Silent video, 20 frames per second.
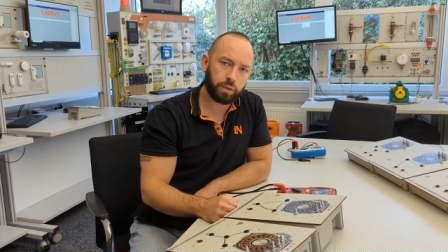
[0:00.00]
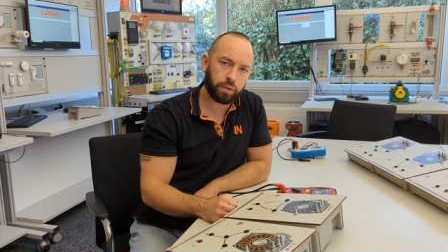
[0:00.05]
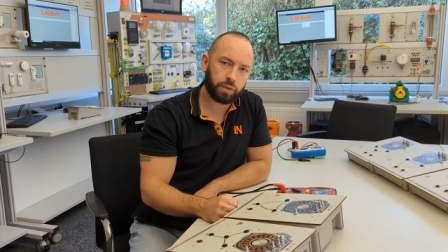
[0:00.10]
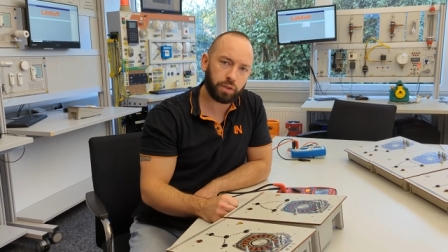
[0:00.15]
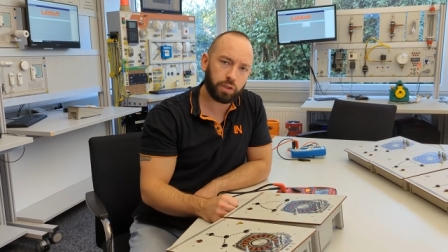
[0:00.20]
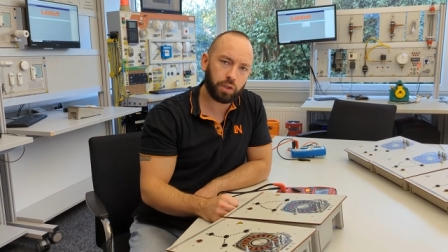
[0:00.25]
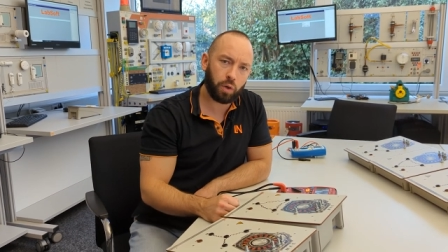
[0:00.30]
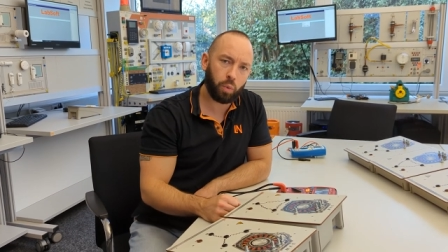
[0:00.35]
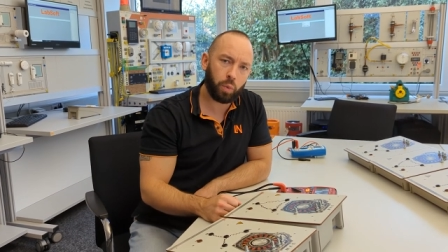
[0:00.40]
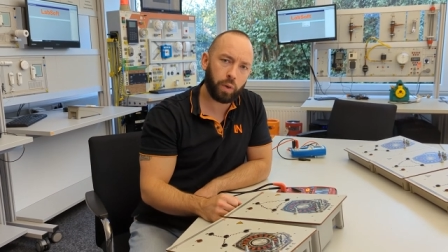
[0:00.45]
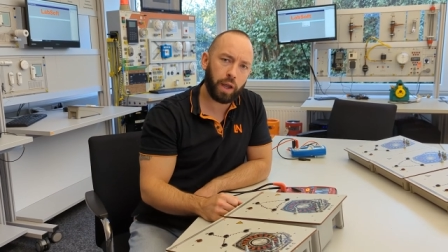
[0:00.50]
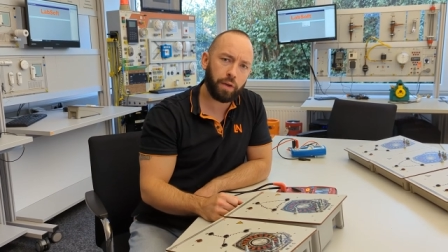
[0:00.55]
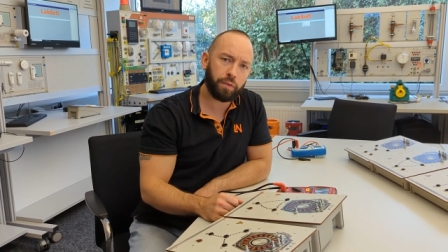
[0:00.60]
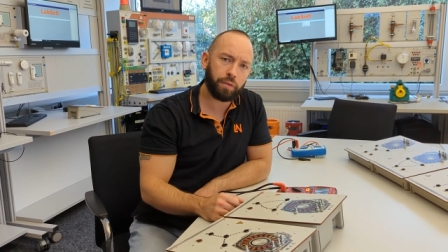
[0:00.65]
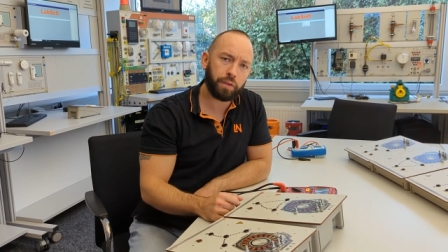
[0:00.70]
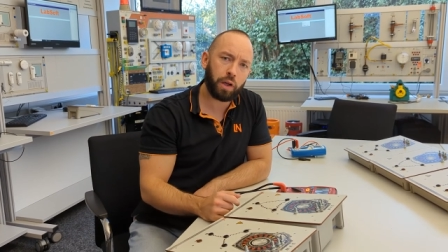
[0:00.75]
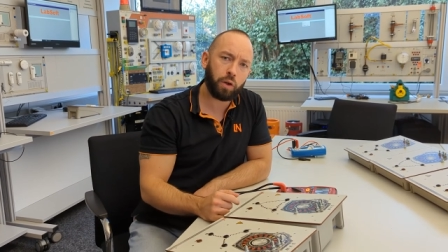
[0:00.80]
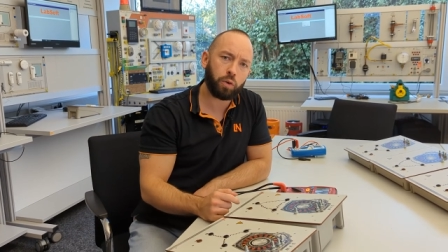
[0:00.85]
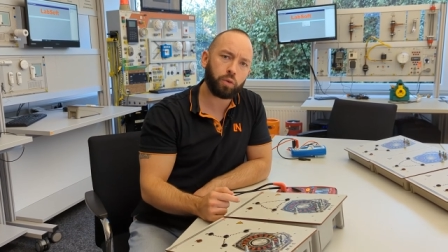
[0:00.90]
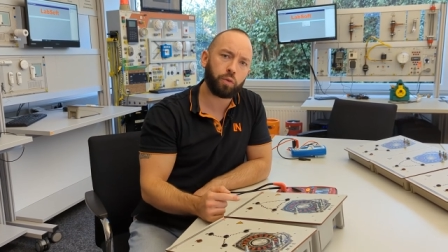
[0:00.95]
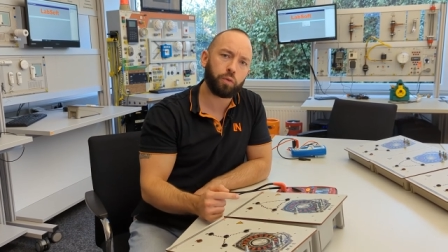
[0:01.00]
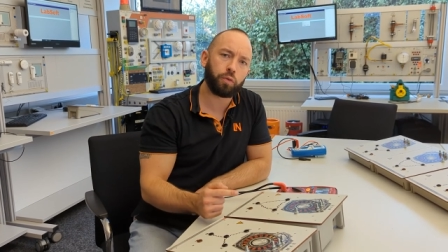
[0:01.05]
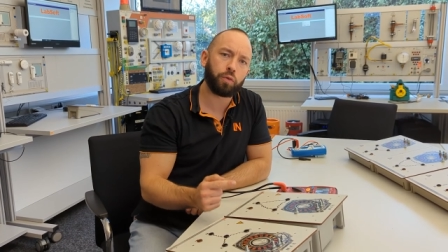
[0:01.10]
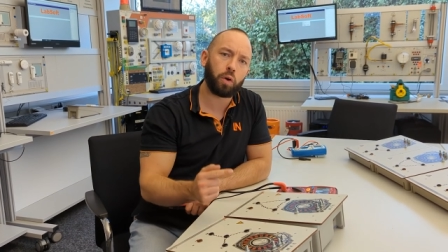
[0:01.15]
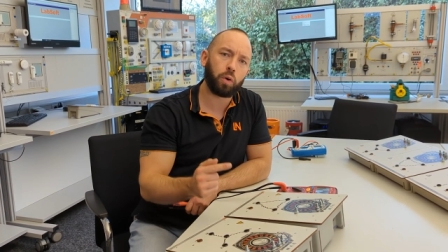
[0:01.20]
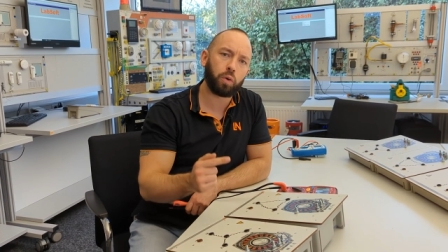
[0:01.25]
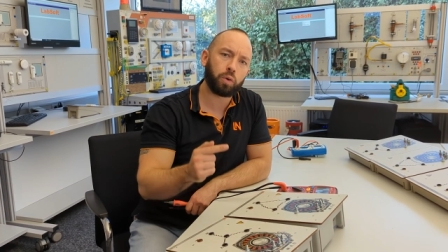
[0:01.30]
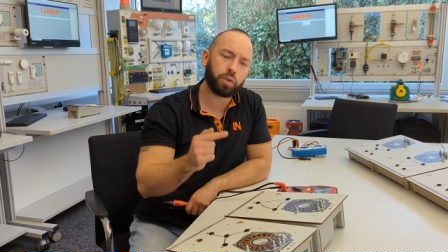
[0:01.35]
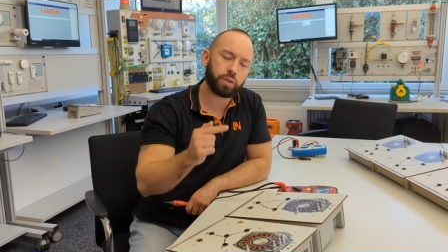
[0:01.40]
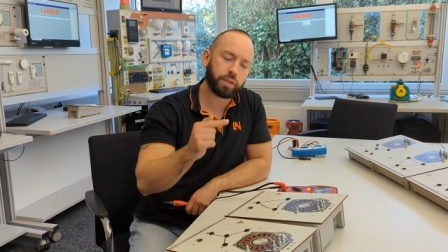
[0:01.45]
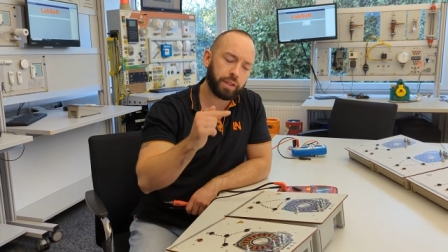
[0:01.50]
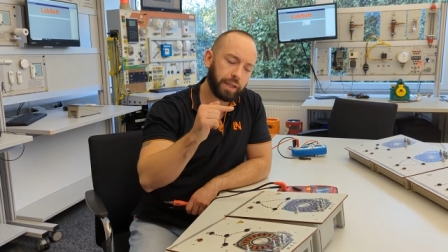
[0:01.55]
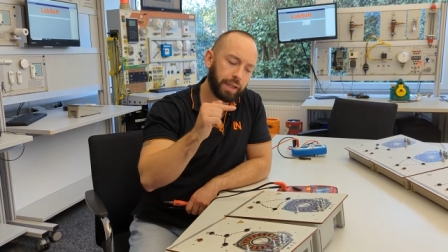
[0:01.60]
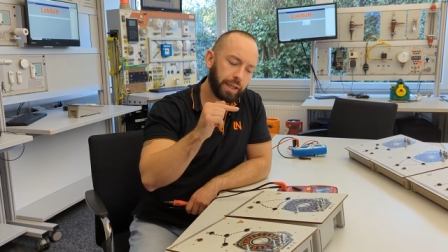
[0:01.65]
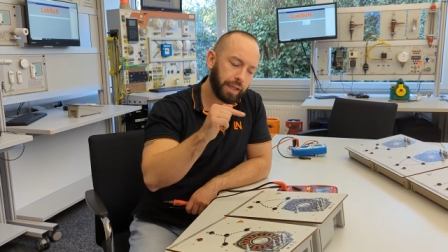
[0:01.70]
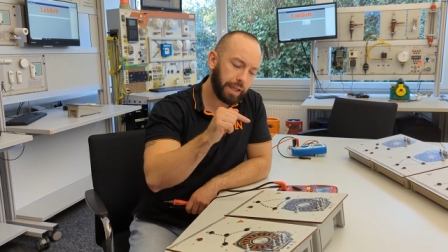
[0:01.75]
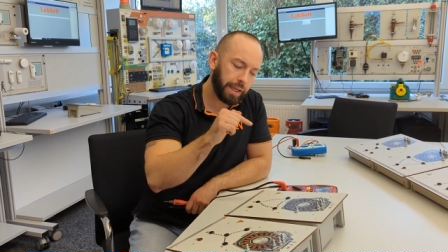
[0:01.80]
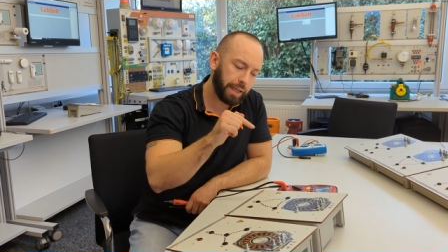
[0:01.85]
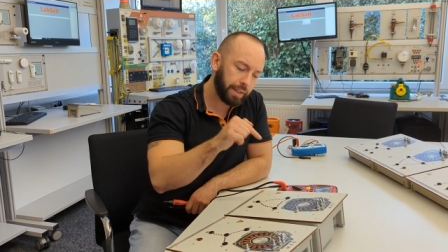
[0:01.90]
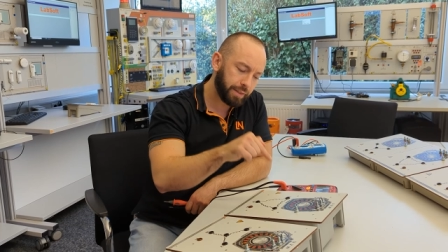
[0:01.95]
so we have now to focus
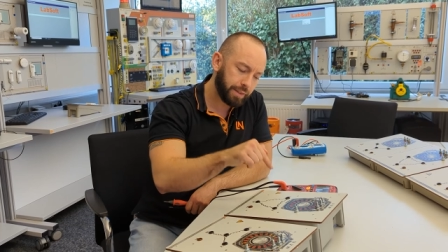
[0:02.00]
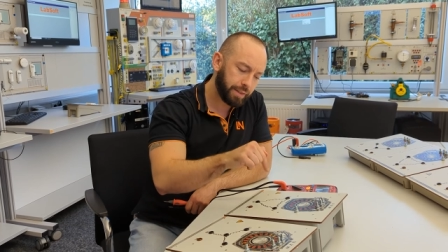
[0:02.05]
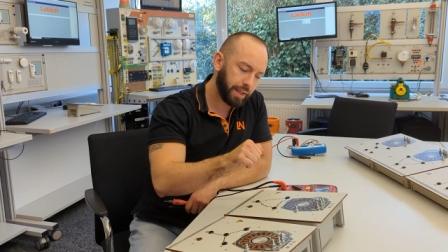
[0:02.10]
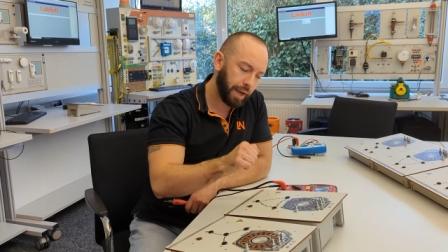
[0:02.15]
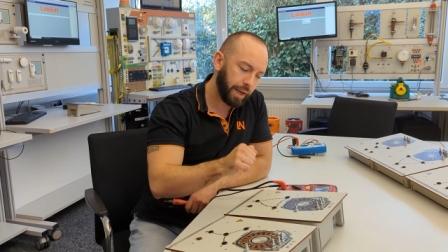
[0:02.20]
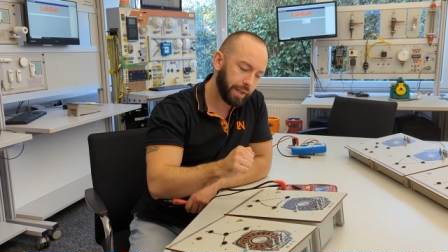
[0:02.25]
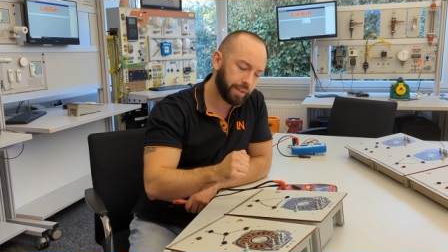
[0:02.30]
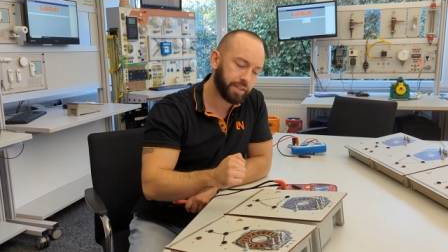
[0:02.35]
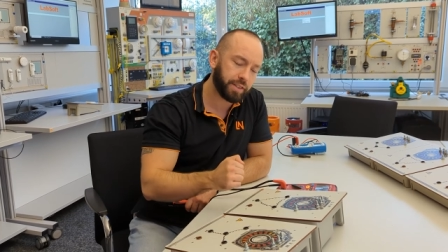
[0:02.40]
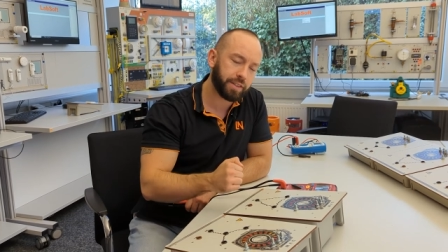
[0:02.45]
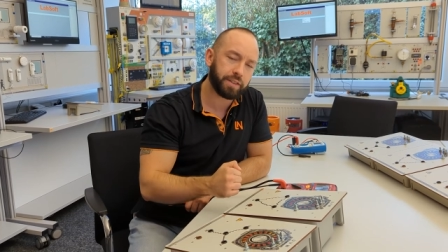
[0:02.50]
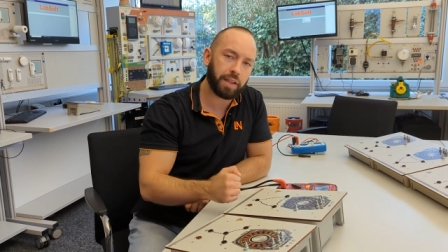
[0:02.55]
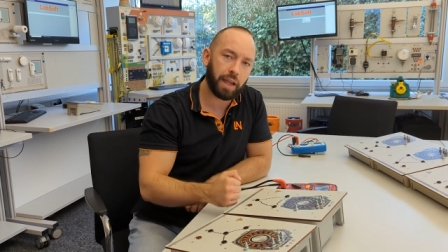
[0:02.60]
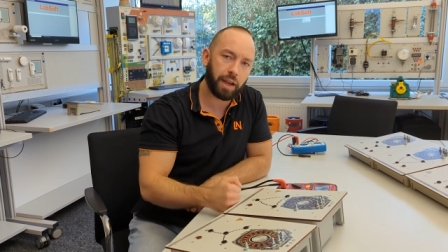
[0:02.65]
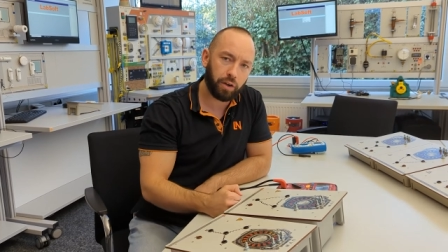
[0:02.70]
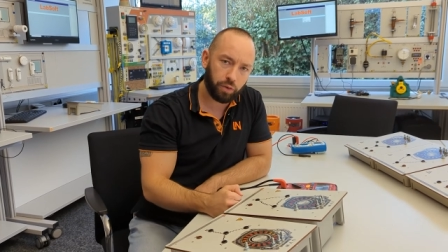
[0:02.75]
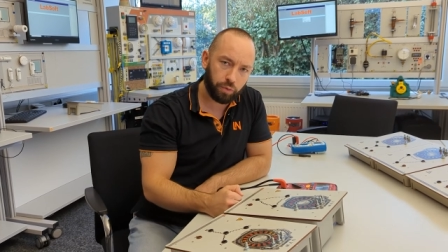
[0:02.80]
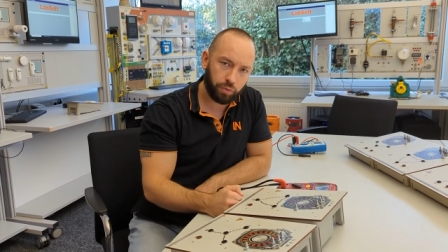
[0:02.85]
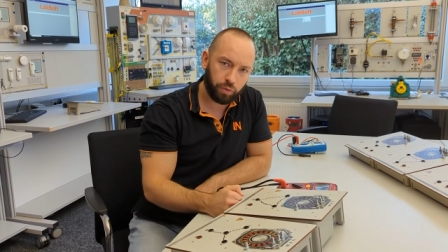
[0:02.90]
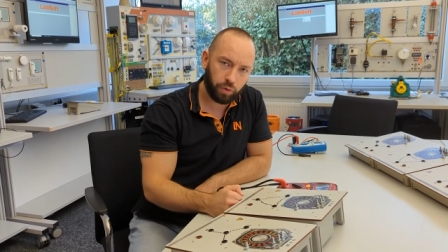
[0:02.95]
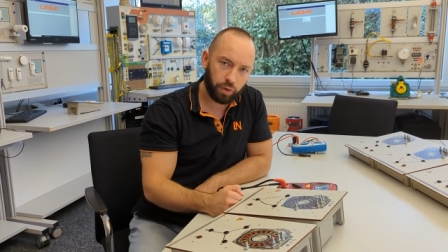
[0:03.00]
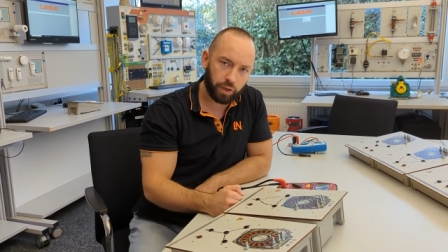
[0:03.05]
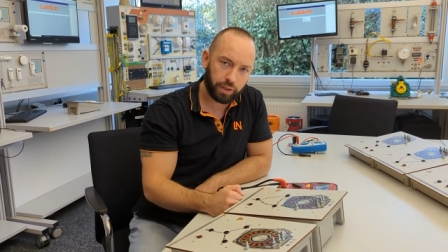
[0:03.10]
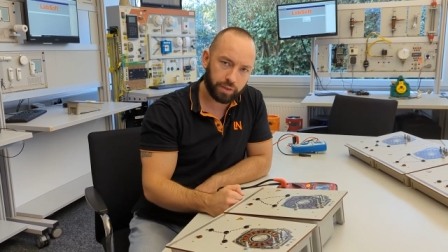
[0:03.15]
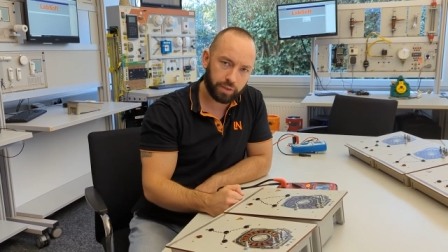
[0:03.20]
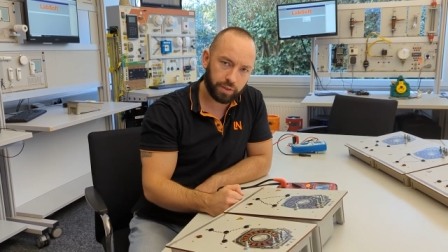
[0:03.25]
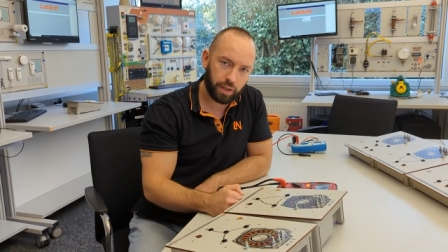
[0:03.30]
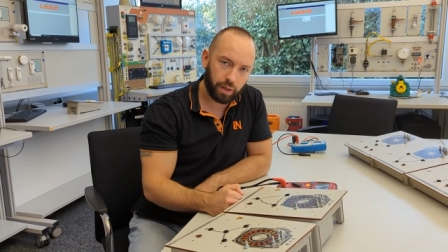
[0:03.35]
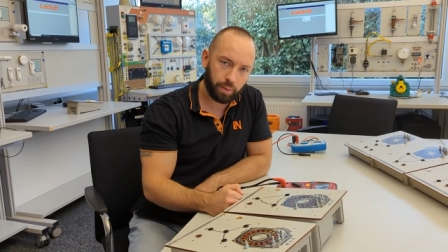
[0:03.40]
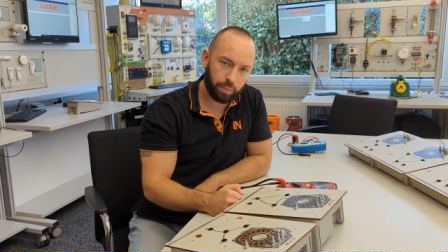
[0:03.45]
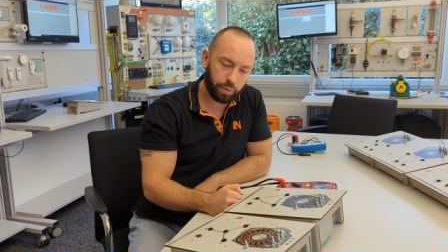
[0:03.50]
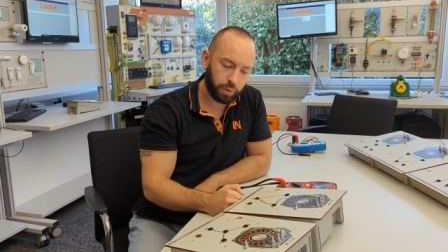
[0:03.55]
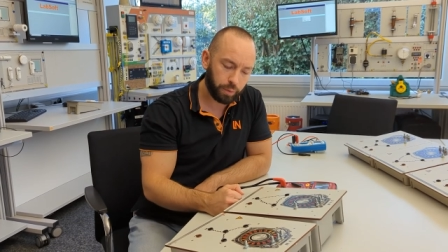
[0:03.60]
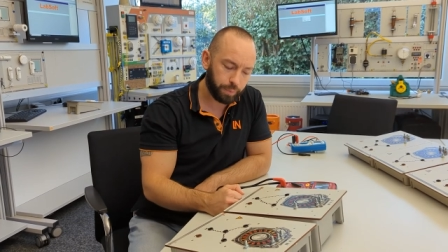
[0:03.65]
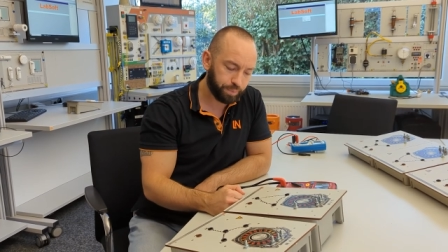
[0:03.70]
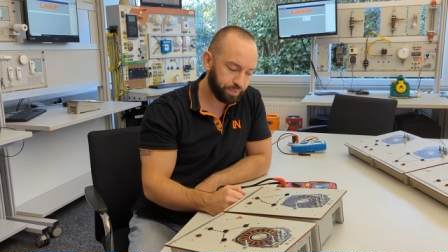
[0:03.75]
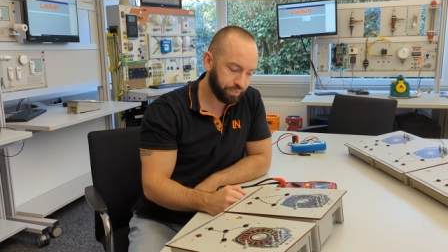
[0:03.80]
inside the stator, for example.